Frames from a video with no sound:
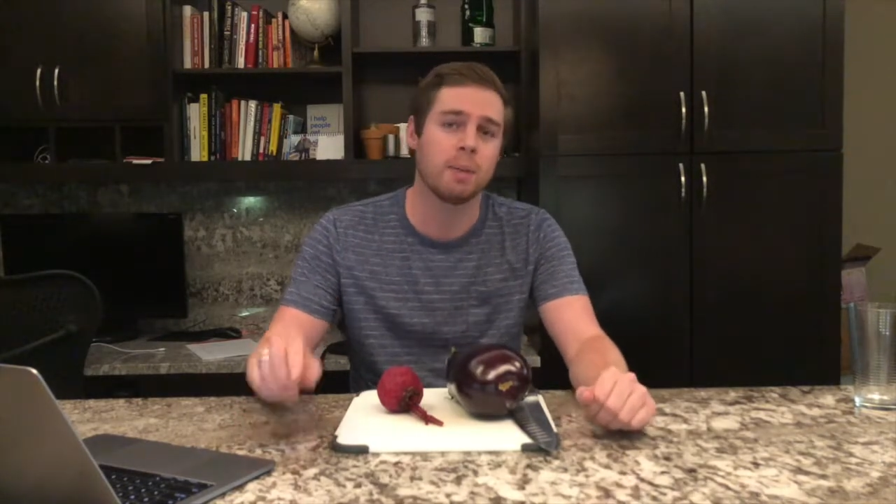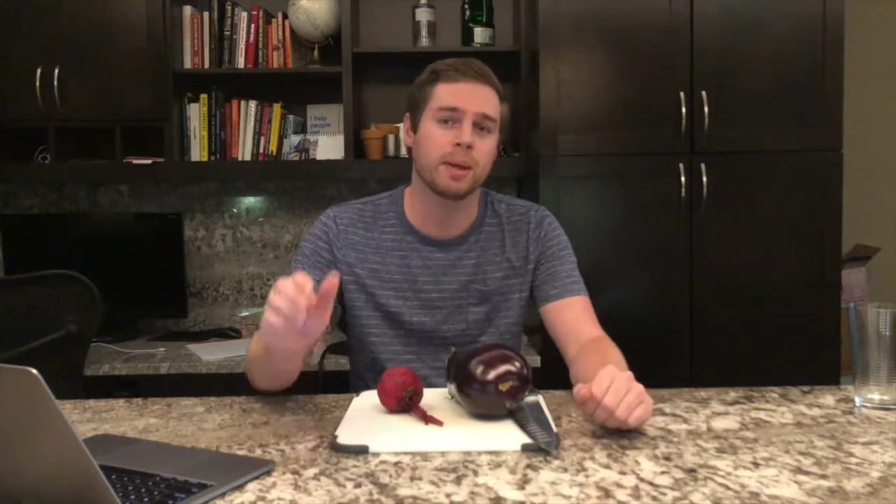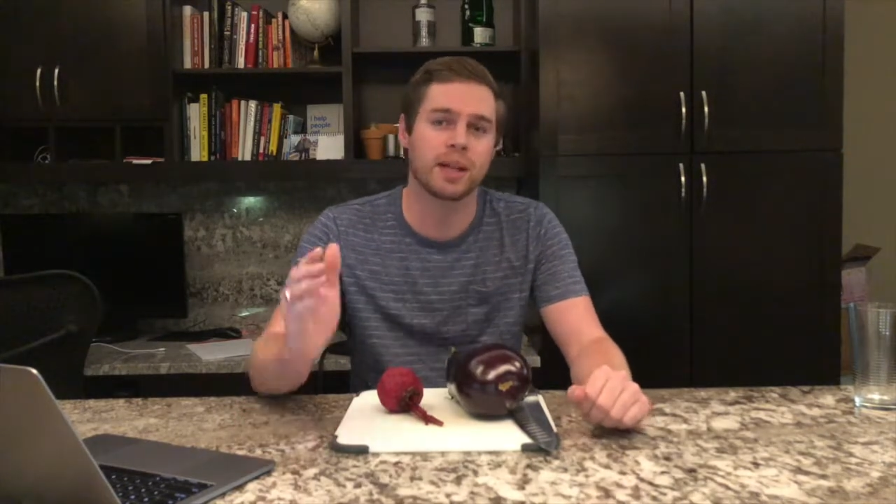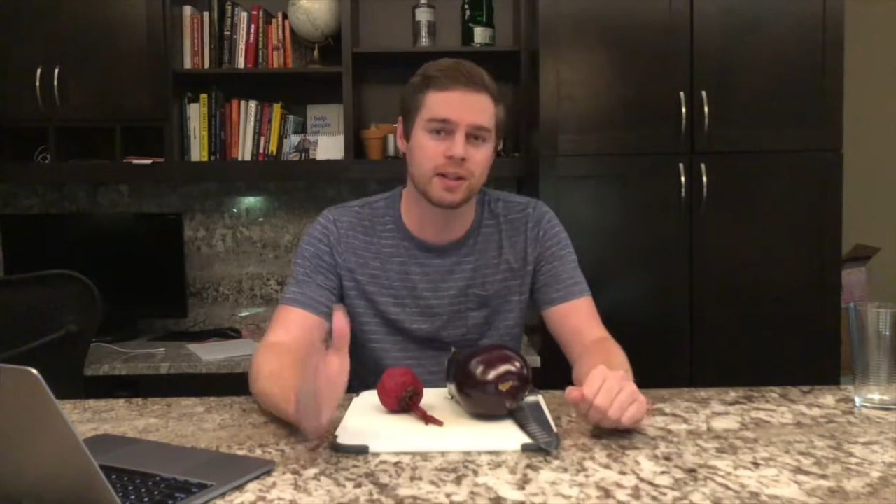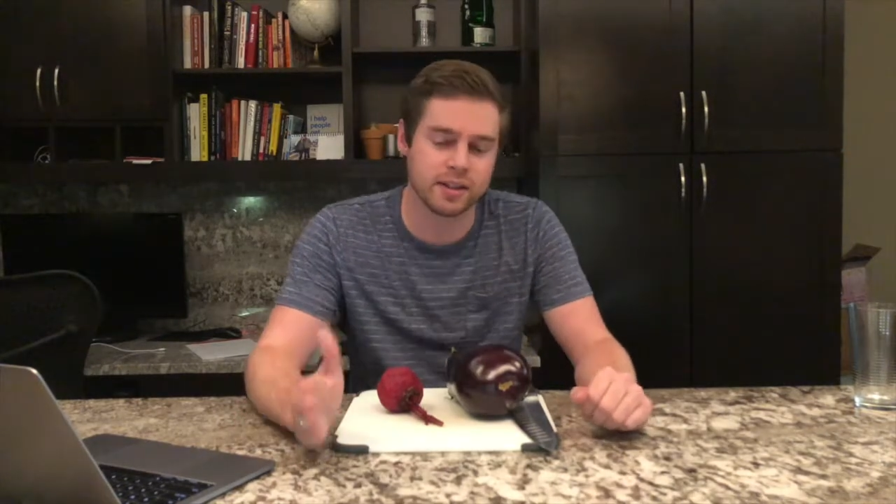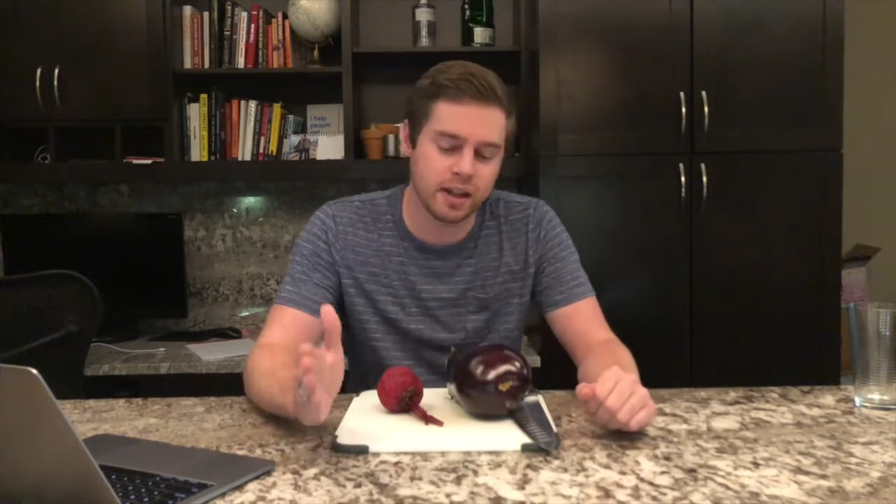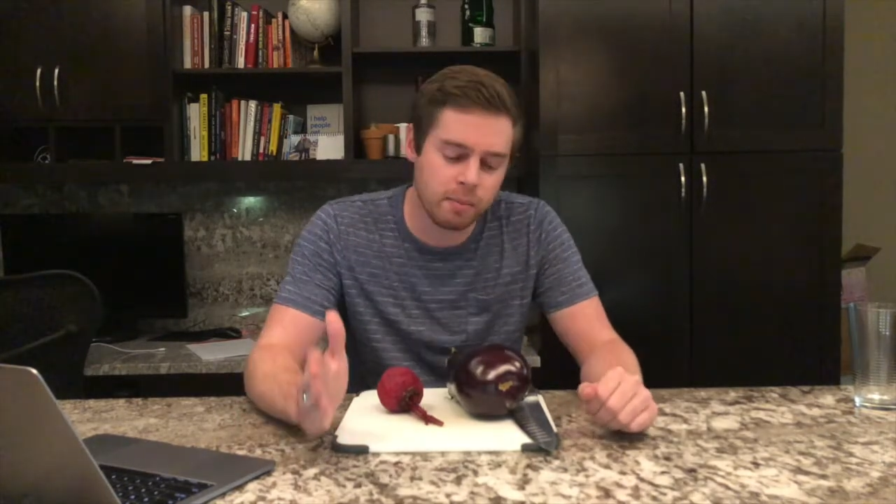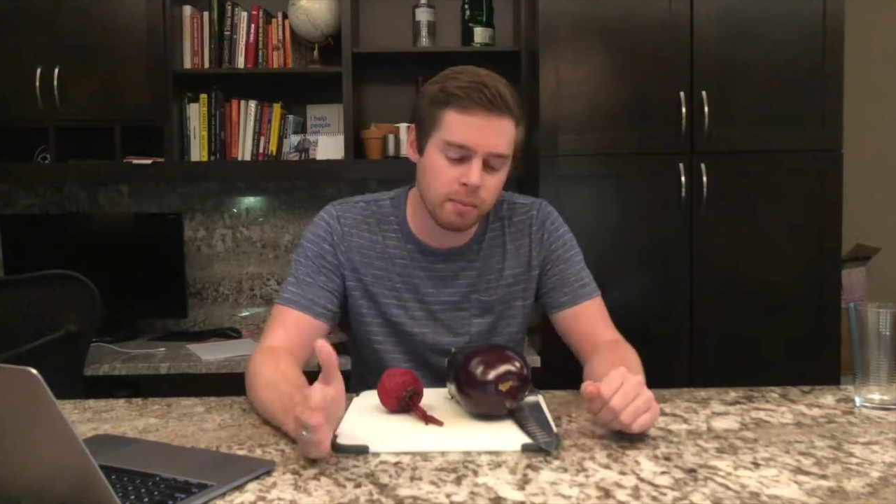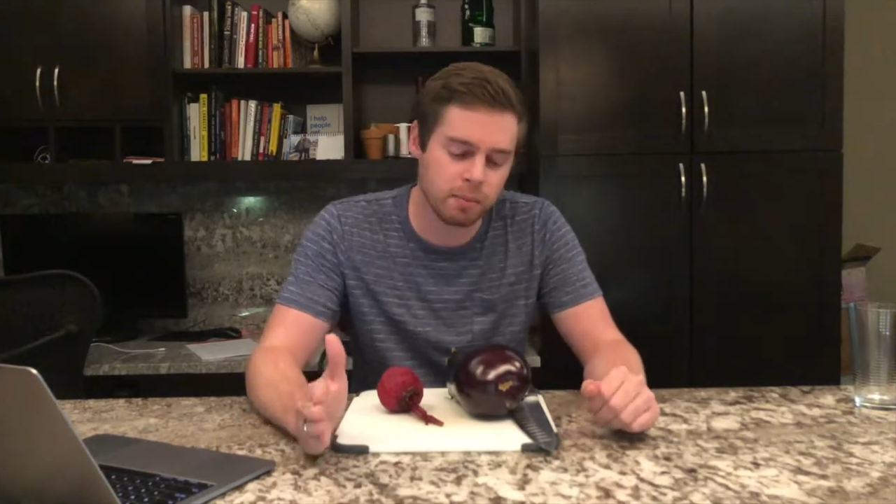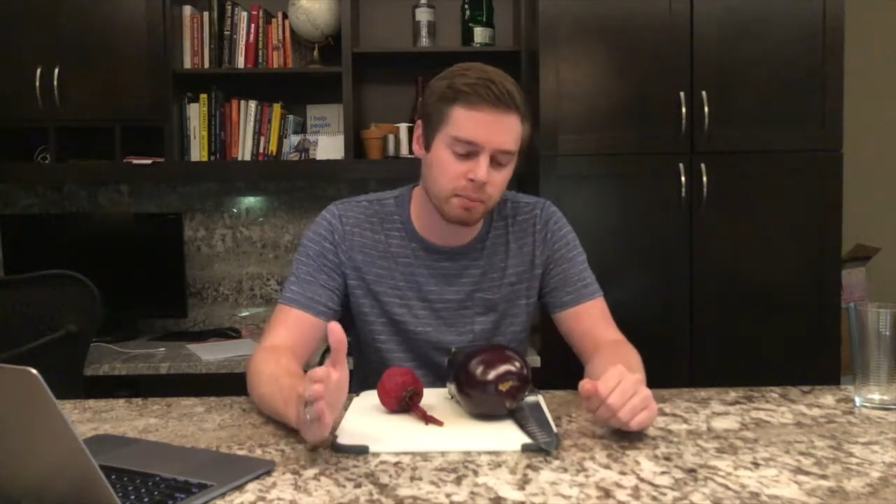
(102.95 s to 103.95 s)
because
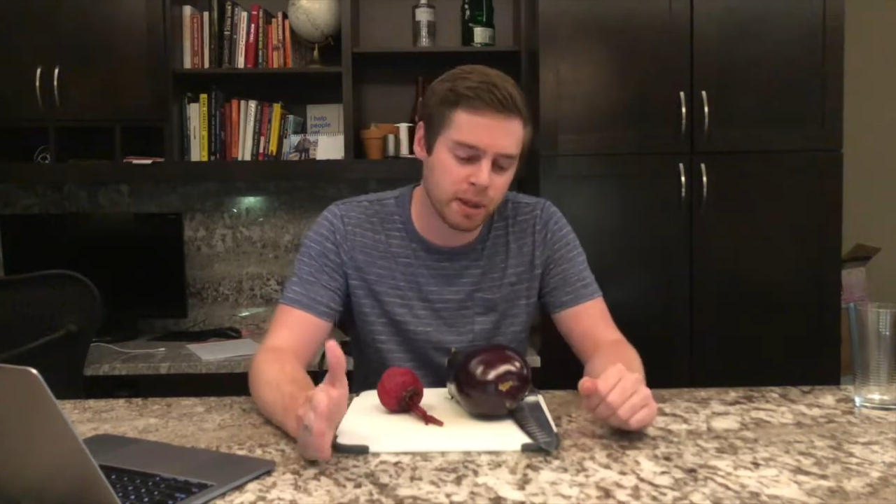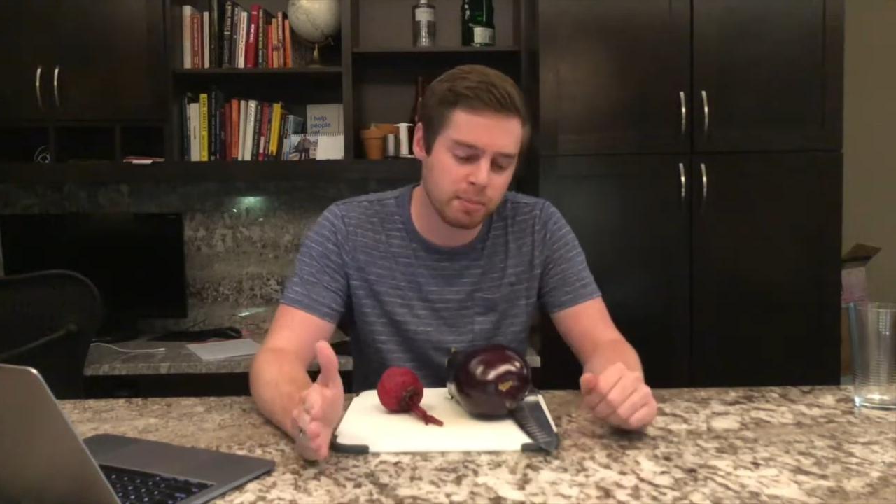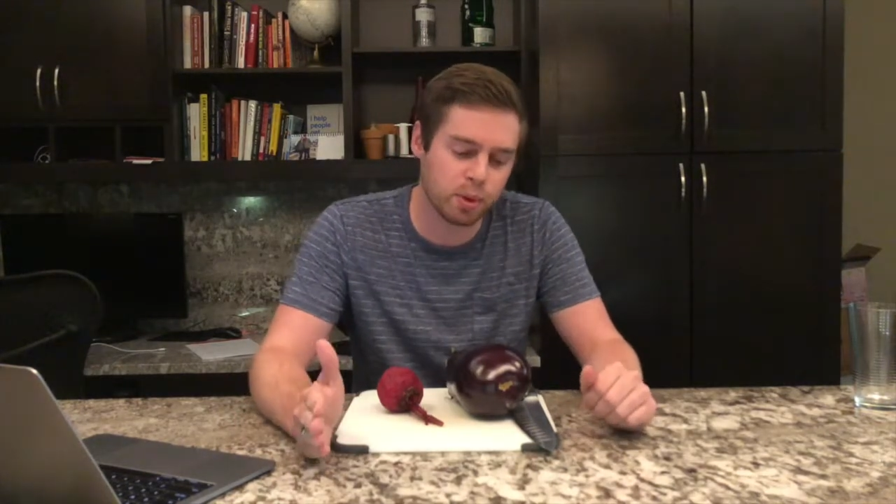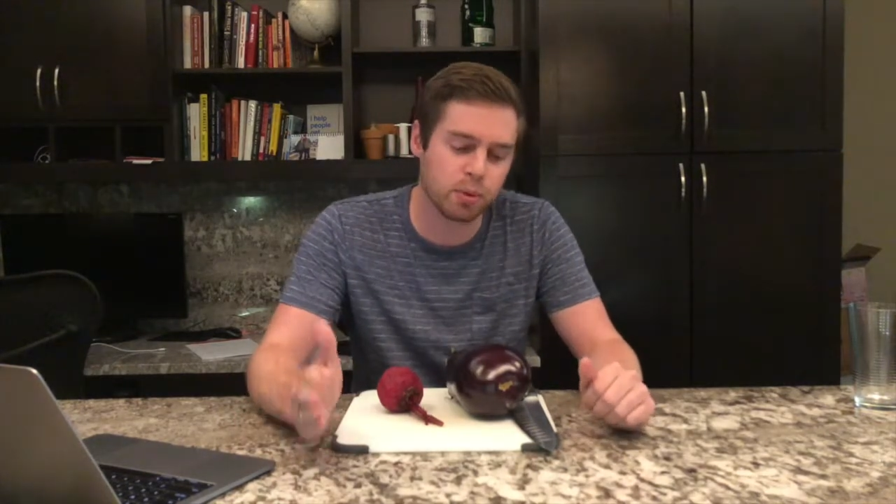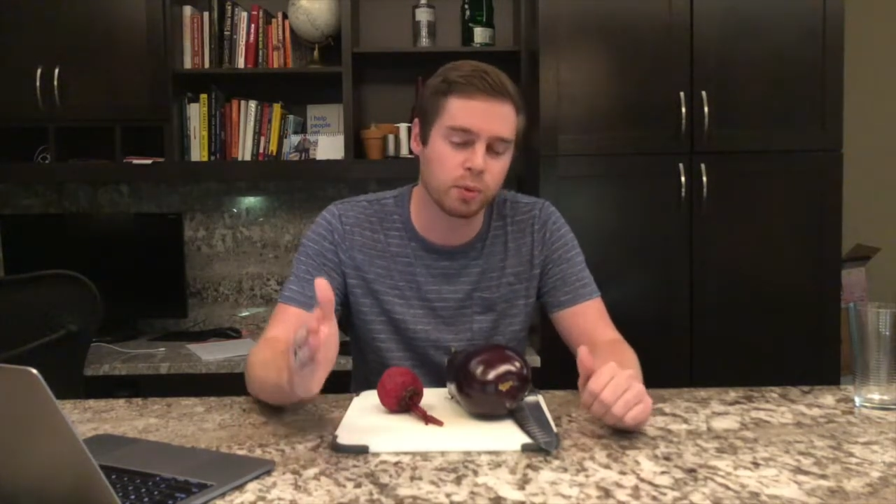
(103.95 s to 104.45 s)
some people